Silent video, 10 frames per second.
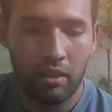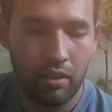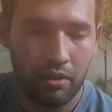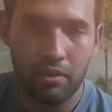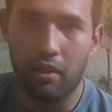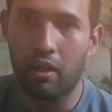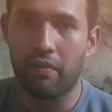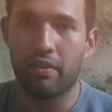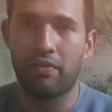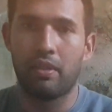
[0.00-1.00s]
to start
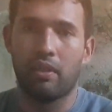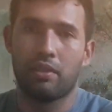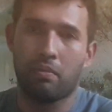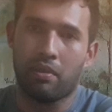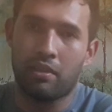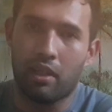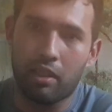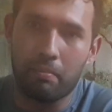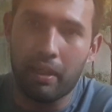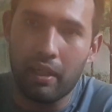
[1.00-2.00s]
off this video, I just want to talk
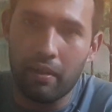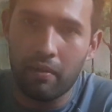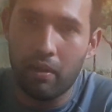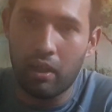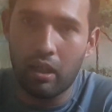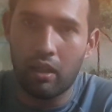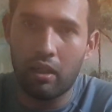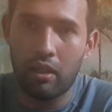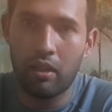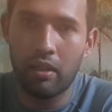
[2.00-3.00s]
about
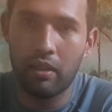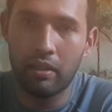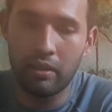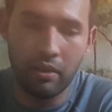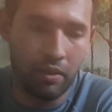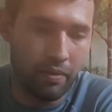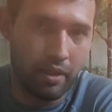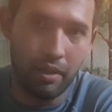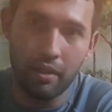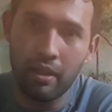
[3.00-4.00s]

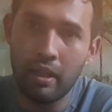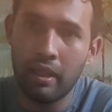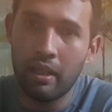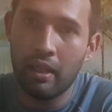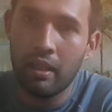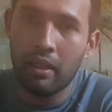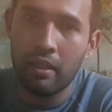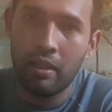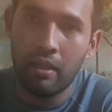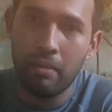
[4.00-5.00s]
the
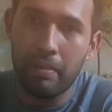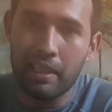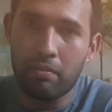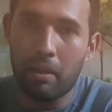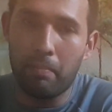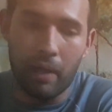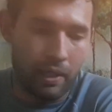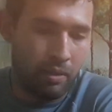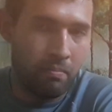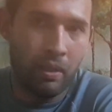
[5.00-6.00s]
place where I bought
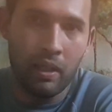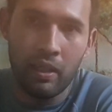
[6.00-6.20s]
them.